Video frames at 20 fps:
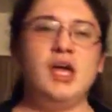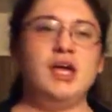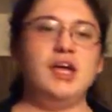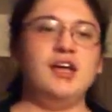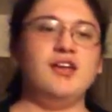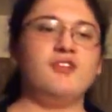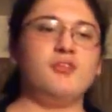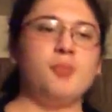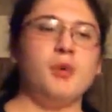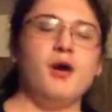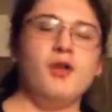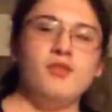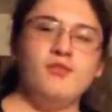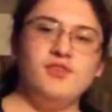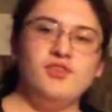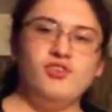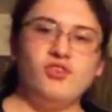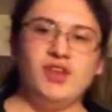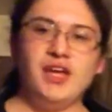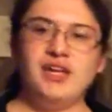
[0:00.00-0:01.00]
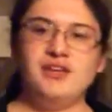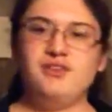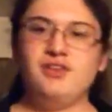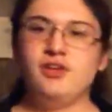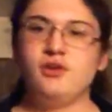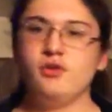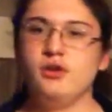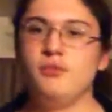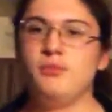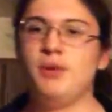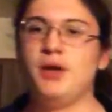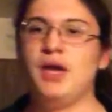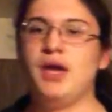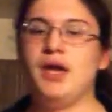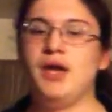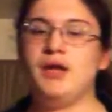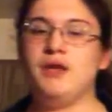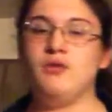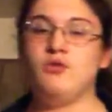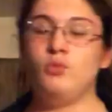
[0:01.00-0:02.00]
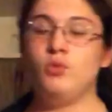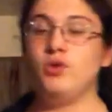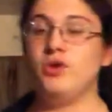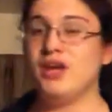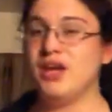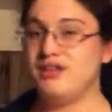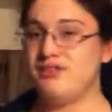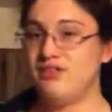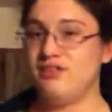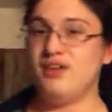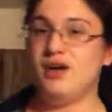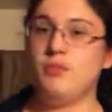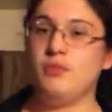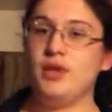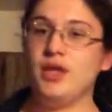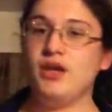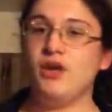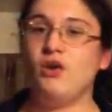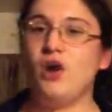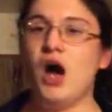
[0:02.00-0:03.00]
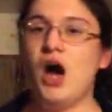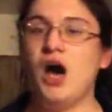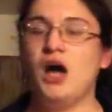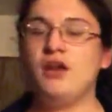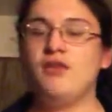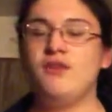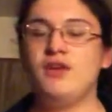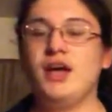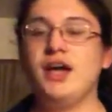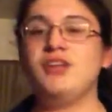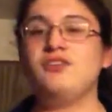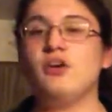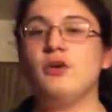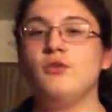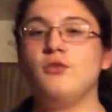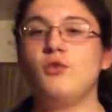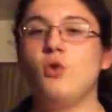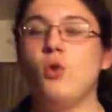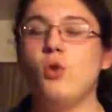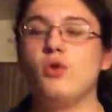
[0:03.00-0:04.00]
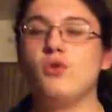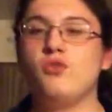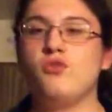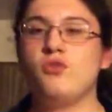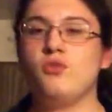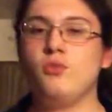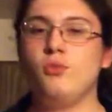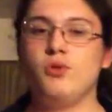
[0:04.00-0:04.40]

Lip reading: He's a part of the Vigilante group, and we'll get to them later on in the night, of course,